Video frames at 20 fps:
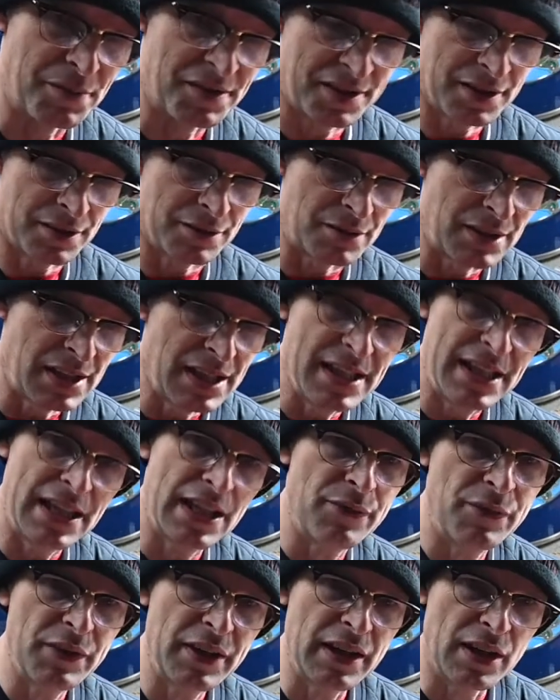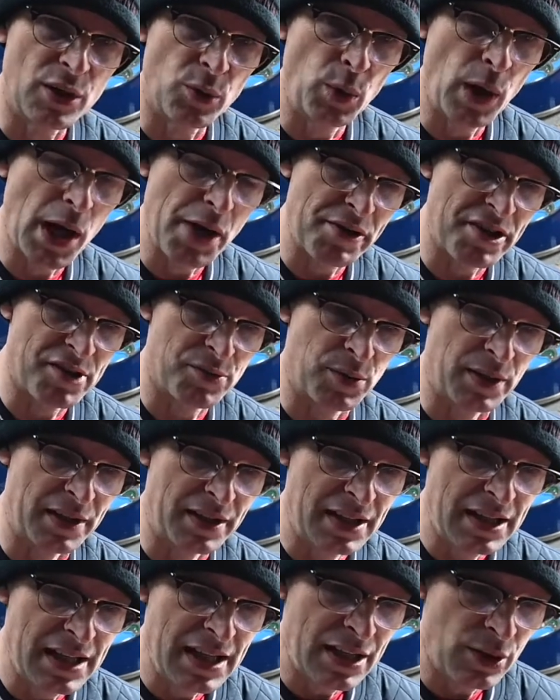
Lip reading: So if you're getting a Irish one,